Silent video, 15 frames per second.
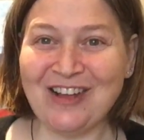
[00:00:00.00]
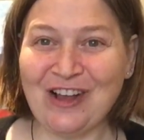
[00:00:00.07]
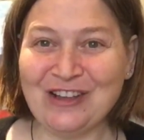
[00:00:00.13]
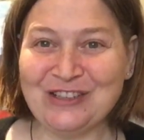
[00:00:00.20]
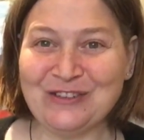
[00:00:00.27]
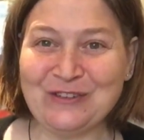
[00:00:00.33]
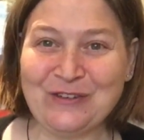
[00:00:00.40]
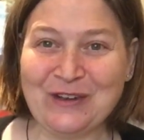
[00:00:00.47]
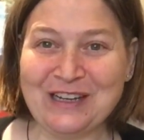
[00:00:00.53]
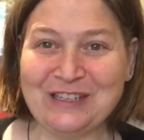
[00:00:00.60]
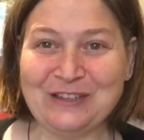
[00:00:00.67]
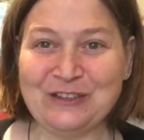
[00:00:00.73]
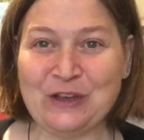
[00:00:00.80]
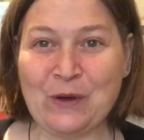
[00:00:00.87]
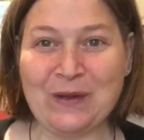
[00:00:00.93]
also going
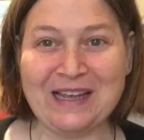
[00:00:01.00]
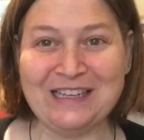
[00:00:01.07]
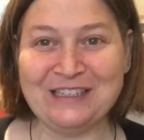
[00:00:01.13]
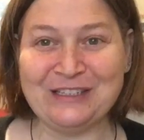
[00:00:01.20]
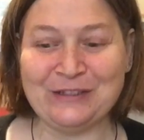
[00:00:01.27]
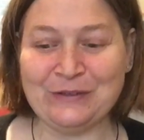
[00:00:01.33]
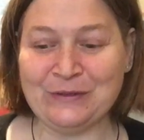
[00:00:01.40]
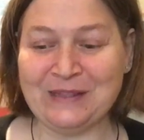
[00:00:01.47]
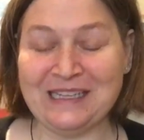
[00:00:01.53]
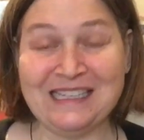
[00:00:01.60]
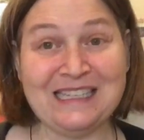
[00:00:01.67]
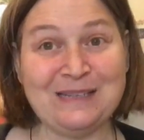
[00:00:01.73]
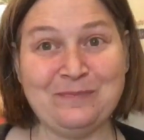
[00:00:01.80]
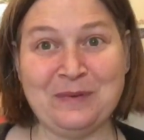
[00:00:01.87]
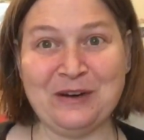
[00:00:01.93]
to go into the
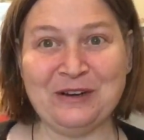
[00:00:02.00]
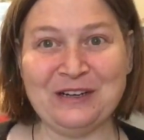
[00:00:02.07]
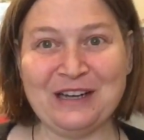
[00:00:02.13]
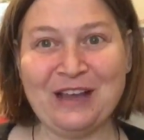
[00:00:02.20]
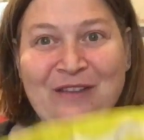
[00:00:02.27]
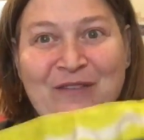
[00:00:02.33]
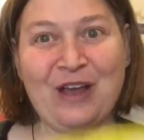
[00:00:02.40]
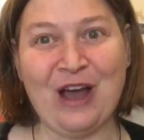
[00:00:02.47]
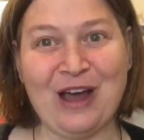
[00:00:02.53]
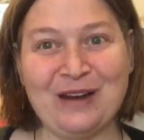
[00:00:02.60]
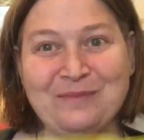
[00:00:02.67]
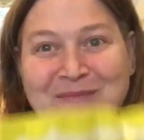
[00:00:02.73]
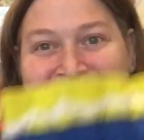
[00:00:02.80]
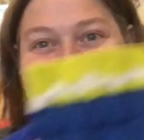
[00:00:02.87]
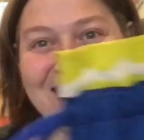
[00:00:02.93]
spirit of
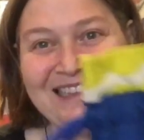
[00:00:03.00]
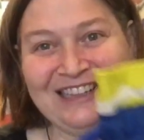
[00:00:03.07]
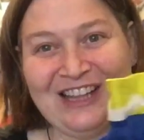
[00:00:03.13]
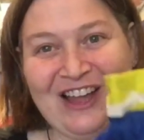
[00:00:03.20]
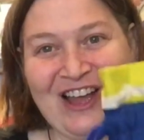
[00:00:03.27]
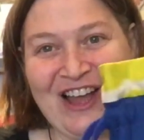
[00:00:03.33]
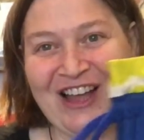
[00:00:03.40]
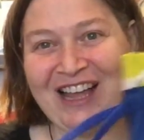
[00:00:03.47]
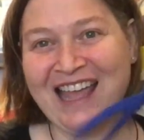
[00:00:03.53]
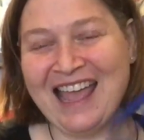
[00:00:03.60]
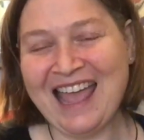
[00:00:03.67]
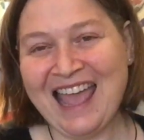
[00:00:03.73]
autumn knit-along,